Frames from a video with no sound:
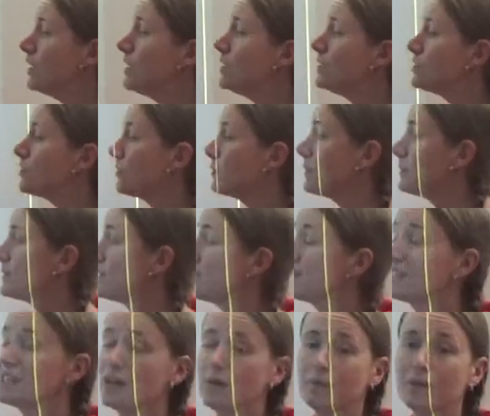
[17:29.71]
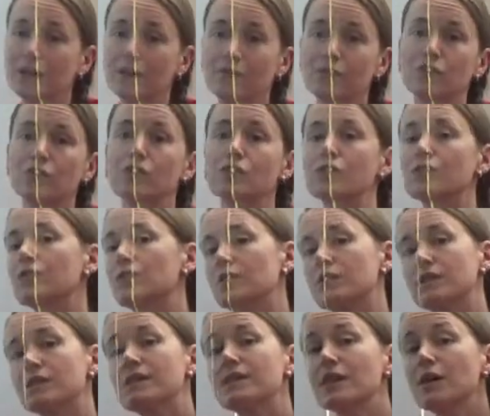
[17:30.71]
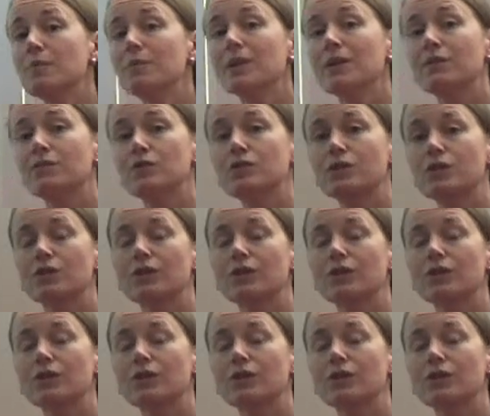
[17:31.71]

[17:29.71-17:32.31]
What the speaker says: So remember, the sublevels